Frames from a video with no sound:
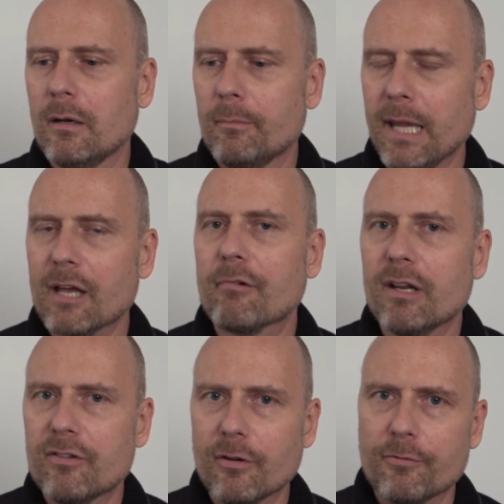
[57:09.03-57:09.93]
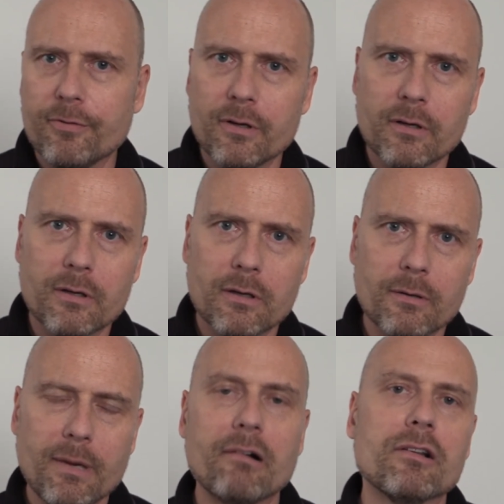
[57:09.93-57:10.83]
Black rates of
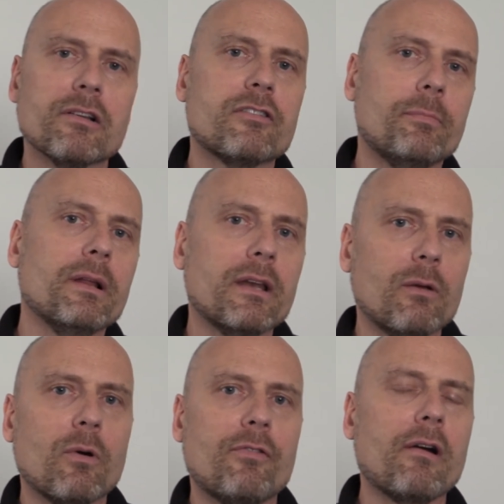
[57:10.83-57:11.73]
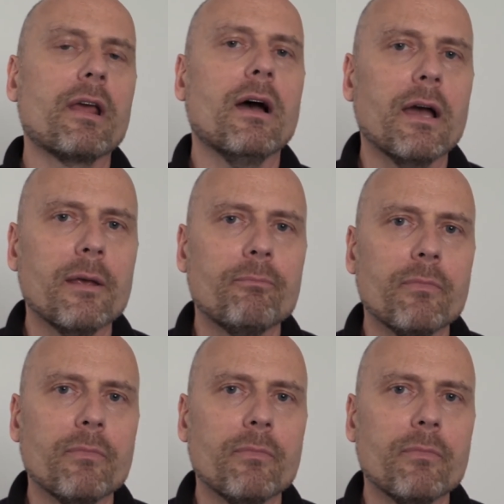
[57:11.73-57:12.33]
marital stability were very high